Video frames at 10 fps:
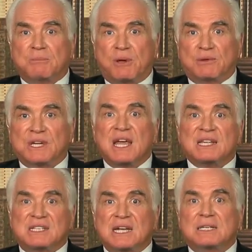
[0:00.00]
bills,
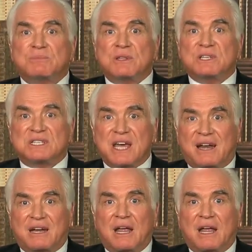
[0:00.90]
sent them to the Senate,